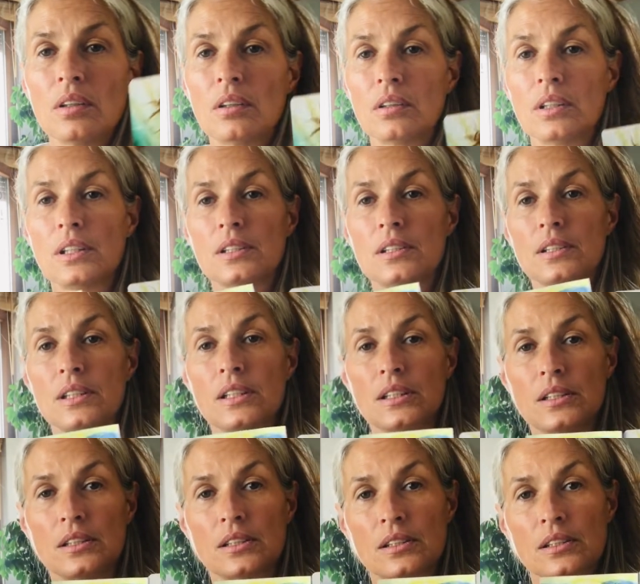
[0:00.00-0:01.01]
This
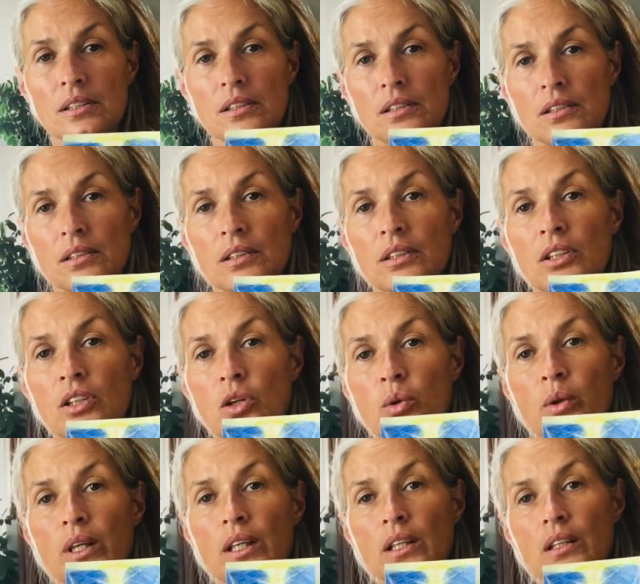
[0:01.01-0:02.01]
is the
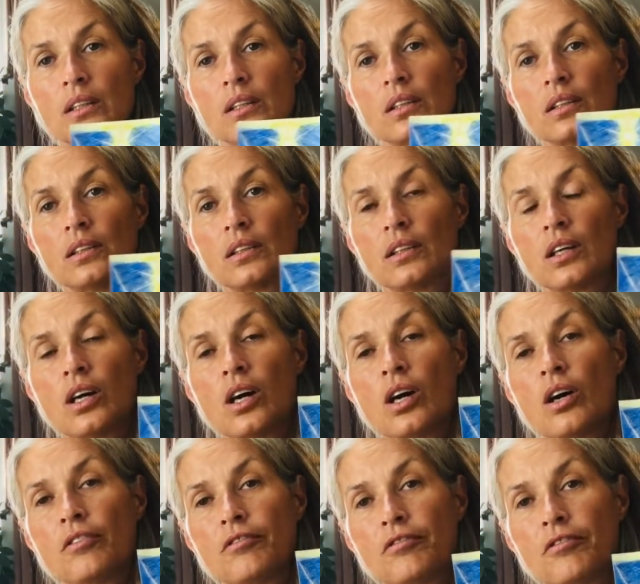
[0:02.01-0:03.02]
Queen
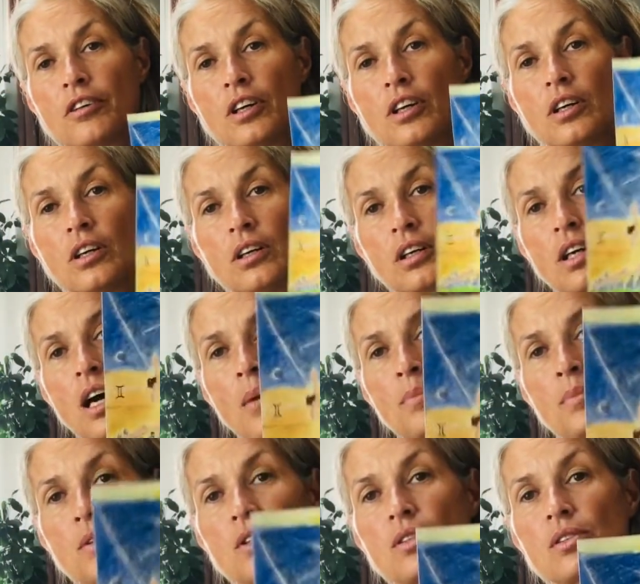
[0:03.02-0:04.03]
of
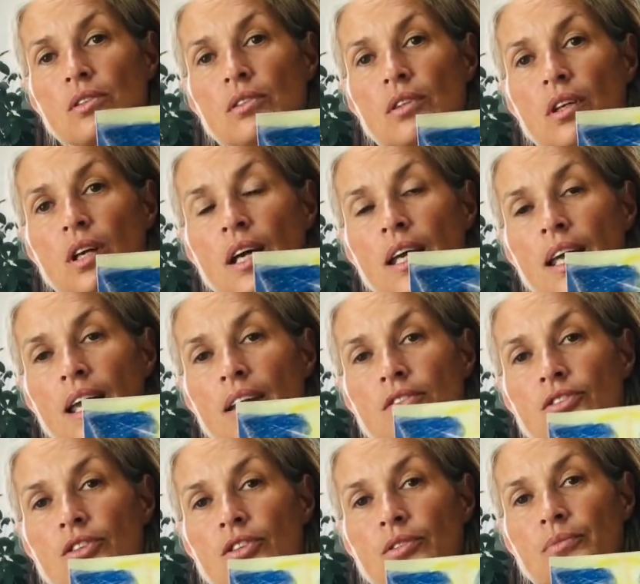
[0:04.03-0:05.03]
Cups, a
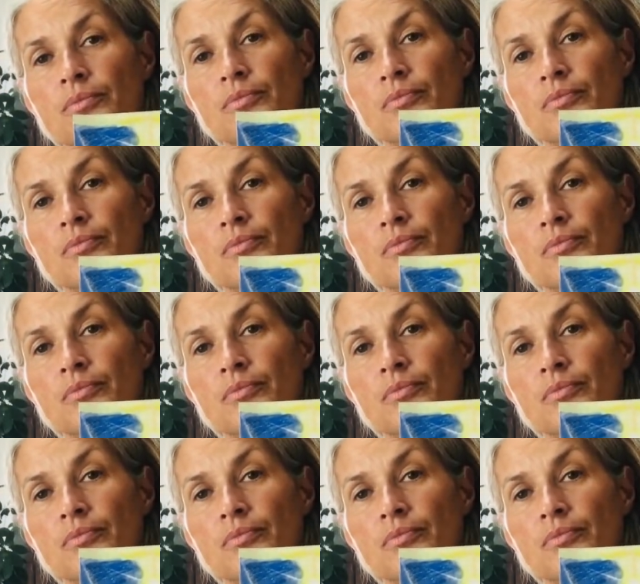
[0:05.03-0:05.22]
Cancer.